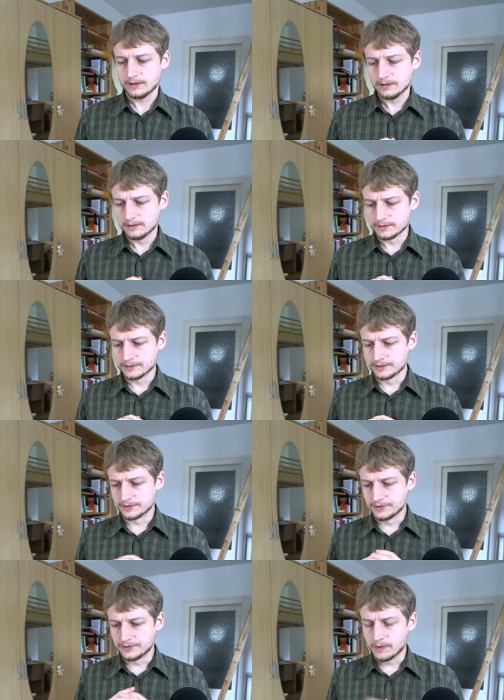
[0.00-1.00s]

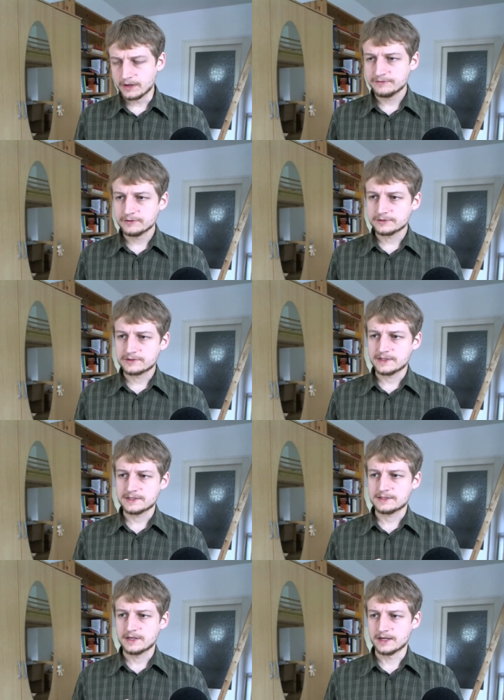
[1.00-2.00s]
Dwarf
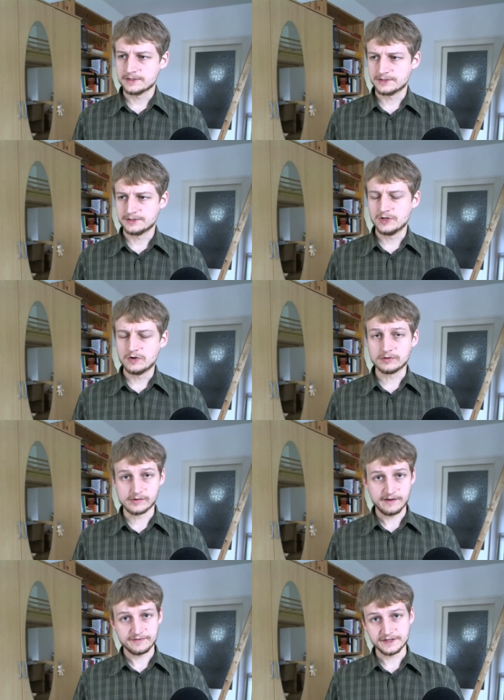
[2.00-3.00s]
Fortress has no
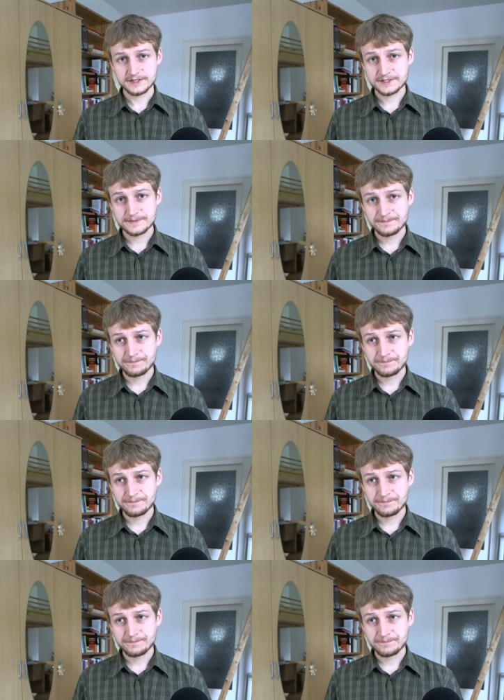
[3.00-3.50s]
graphics.